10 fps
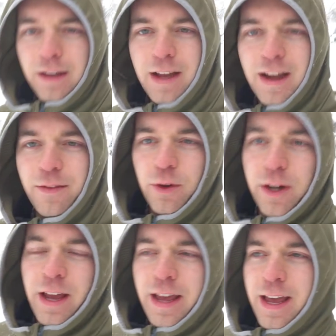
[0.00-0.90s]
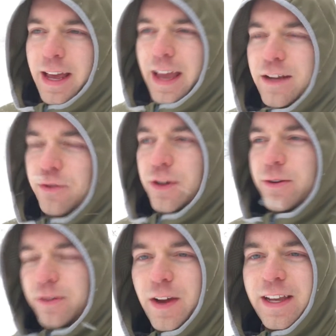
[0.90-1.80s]
Hey everyone, Andrew here
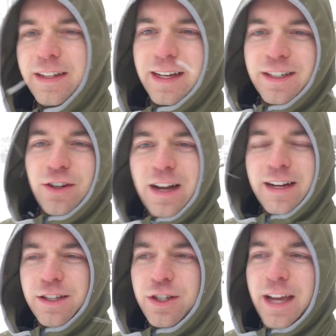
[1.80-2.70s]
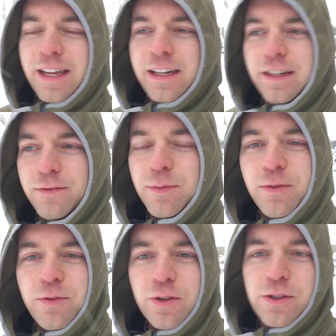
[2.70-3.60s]
with Viking Electronics, checking in from the
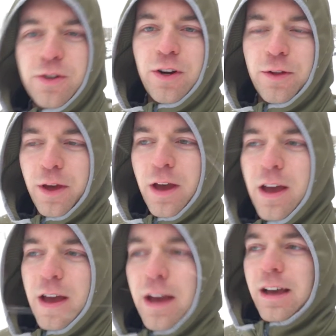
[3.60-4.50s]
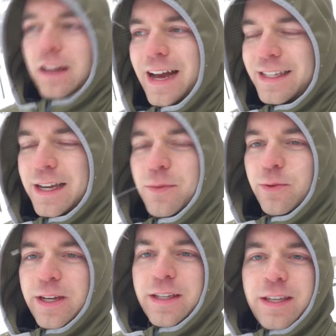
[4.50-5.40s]
frozen north. The last couple
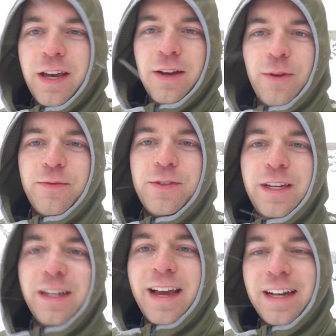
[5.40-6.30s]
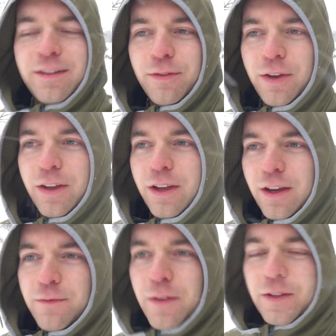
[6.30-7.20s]
weeks, we've seen negative
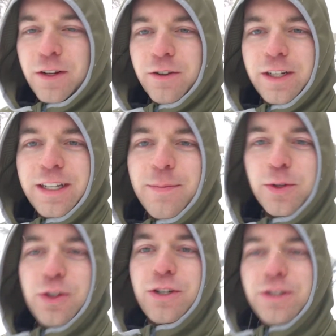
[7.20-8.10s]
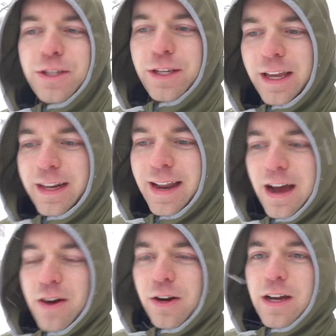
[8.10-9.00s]
50 degree temperatures and
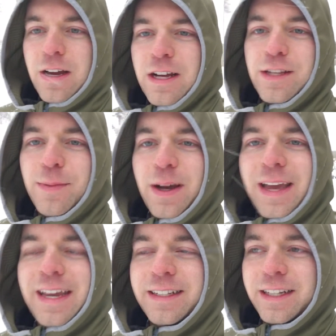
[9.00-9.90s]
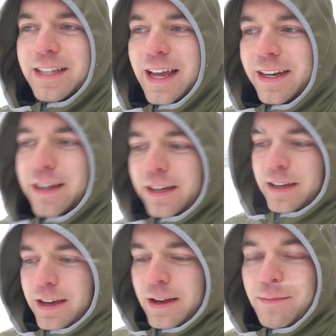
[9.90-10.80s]
now it's about eight to 10,
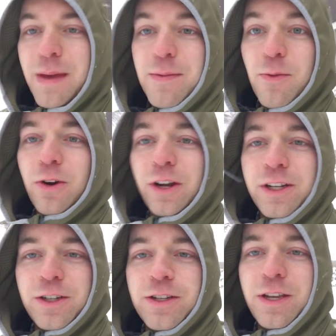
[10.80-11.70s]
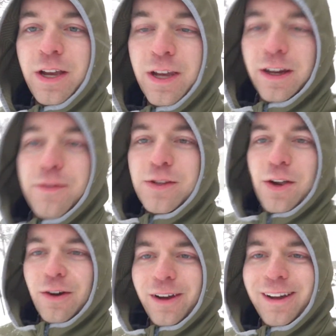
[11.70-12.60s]
maybe more inches of
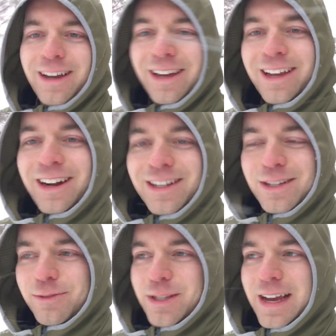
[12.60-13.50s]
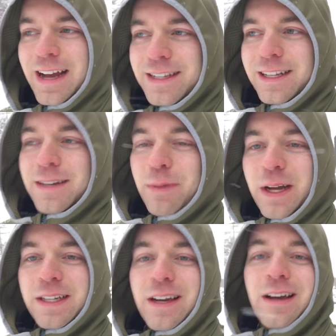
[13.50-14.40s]
snow in Hudson, Wisconsin,
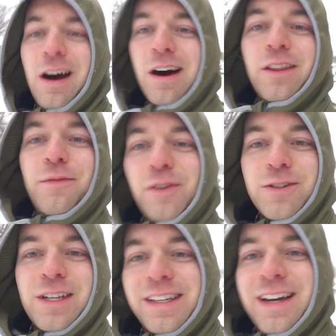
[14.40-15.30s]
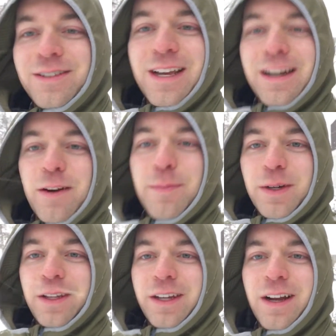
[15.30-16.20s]
but all of the phones on the outside of our
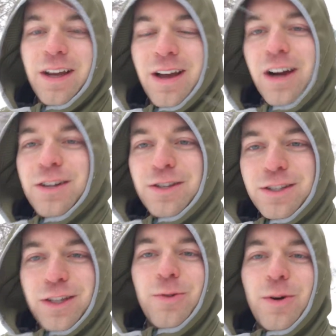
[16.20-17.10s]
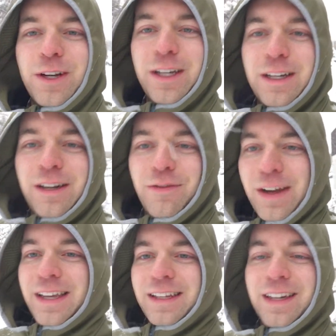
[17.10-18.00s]
building are still working,
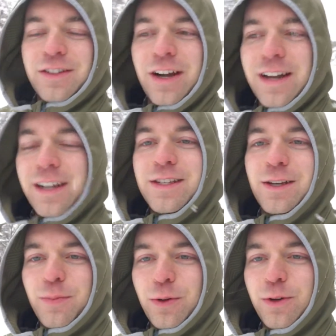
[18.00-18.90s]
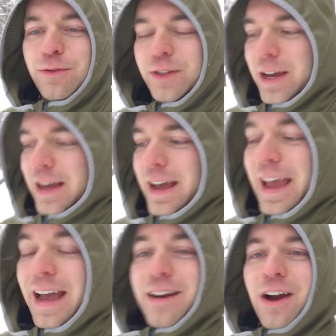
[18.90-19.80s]
Viking Electronics approved,
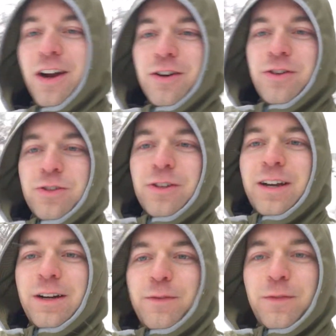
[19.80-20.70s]
and our newsletter for